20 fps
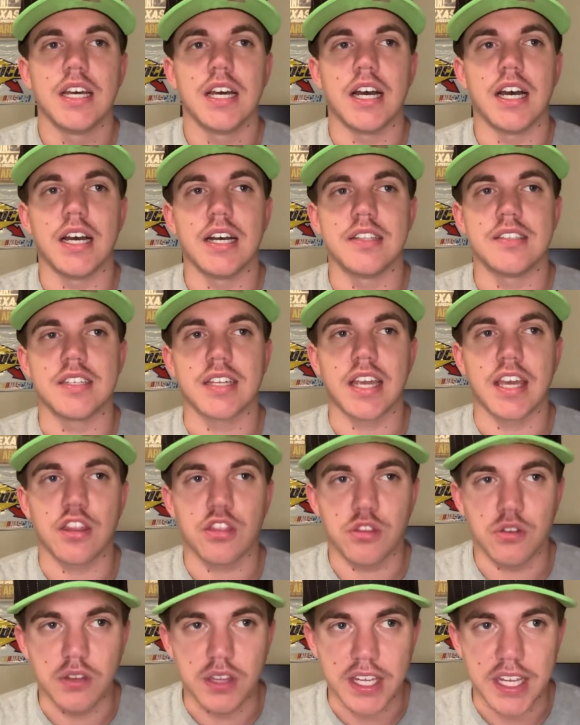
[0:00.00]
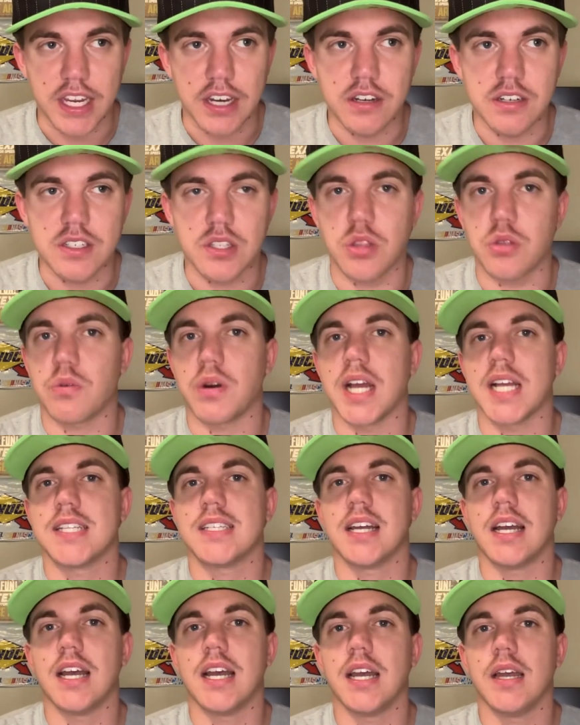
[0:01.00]
to get through the gears at the right
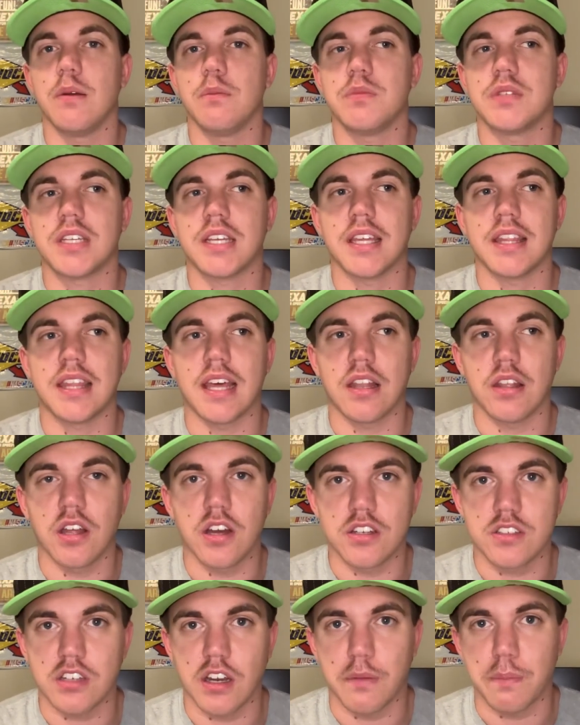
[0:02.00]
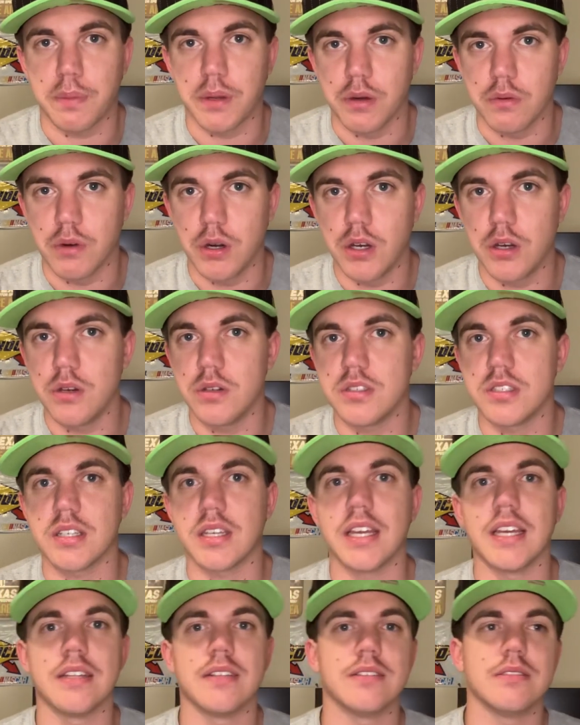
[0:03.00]
time, to get that launch off pit road, to
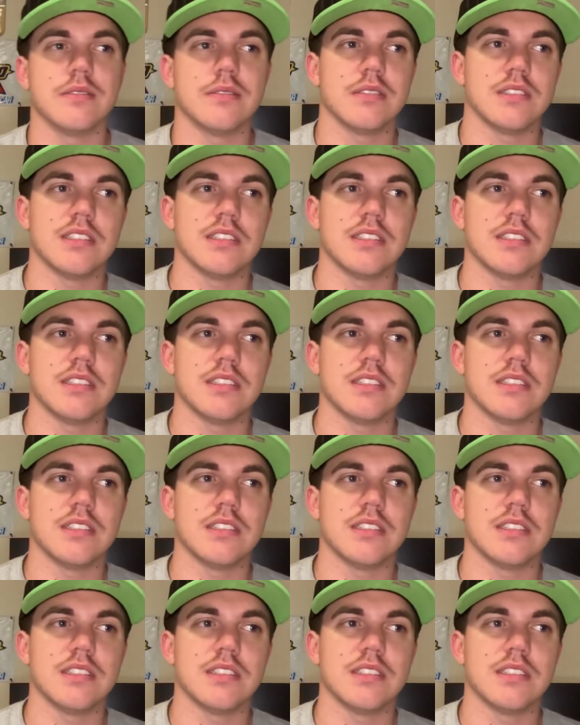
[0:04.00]
get